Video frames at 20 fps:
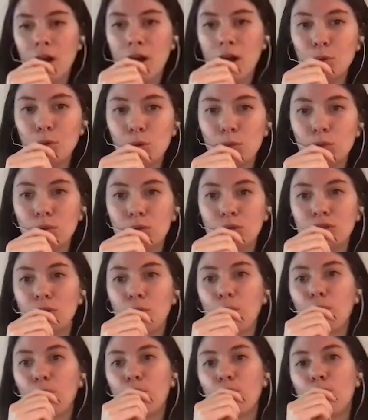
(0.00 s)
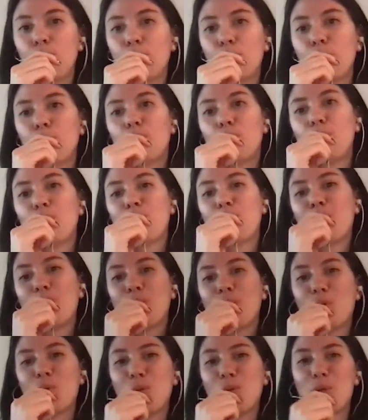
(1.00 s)
it's, old.
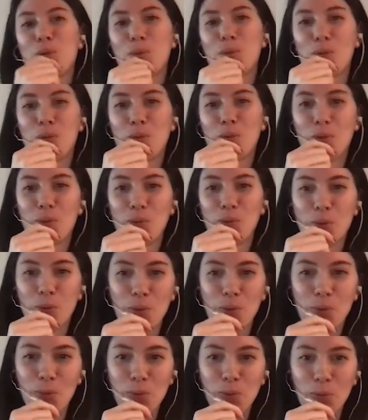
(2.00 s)
Oh my! Oh, it smells